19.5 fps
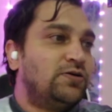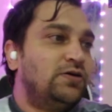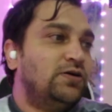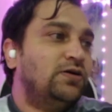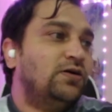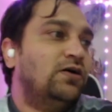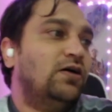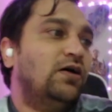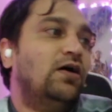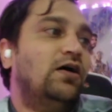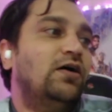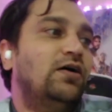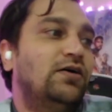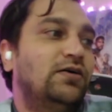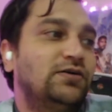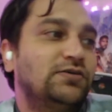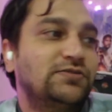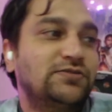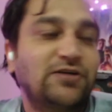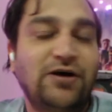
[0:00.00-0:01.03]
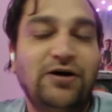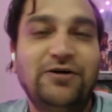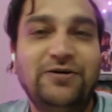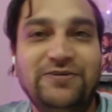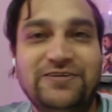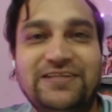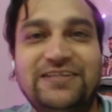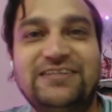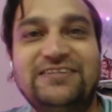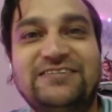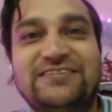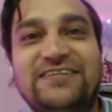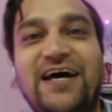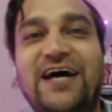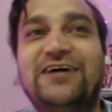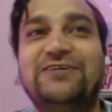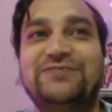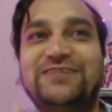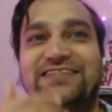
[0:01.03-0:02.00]
So
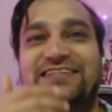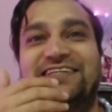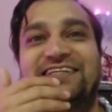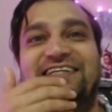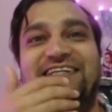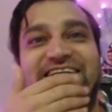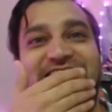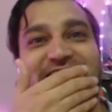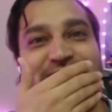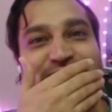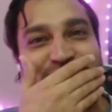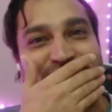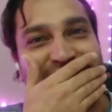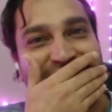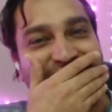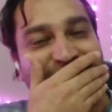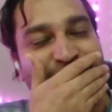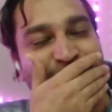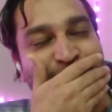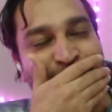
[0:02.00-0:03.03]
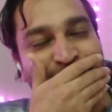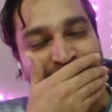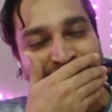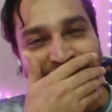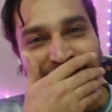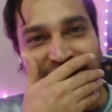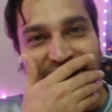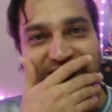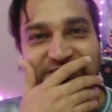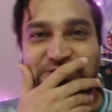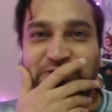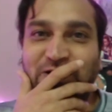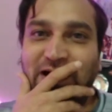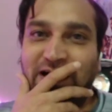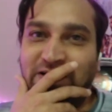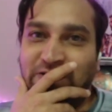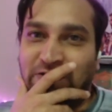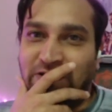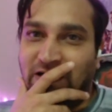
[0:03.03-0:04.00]
that was Key and Peele
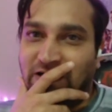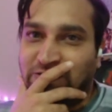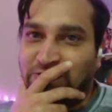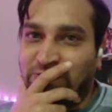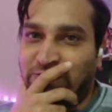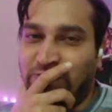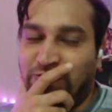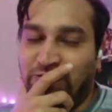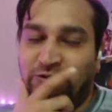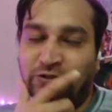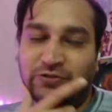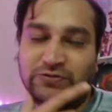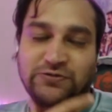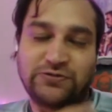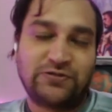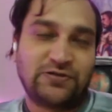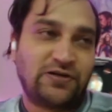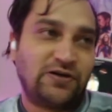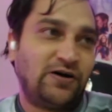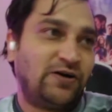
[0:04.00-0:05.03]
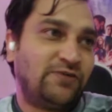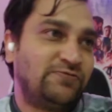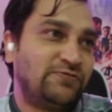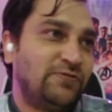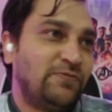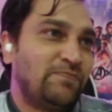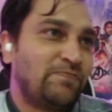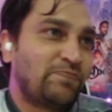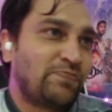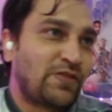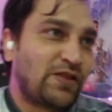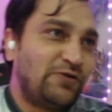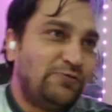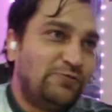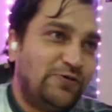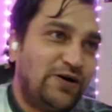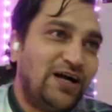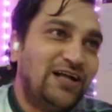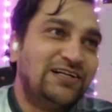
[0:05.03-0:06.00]
trying not to laugh
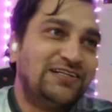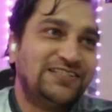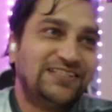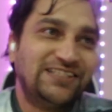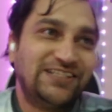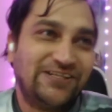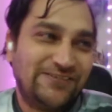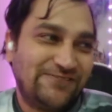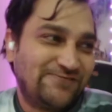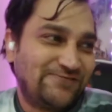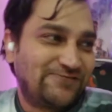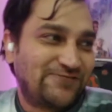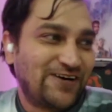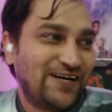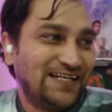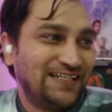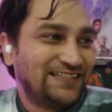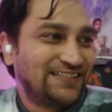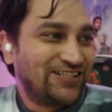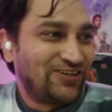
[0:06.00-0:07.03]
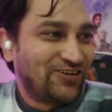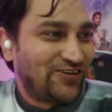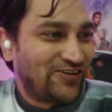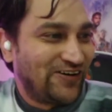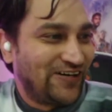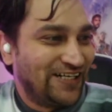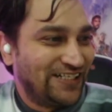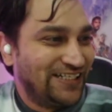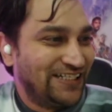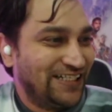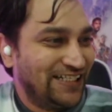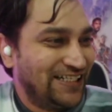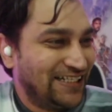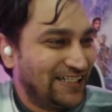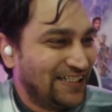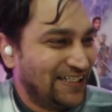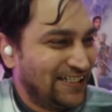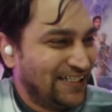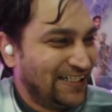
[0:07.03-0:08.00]
while your friend
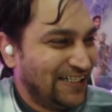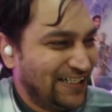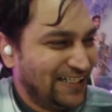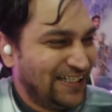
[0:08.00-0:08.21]
crying.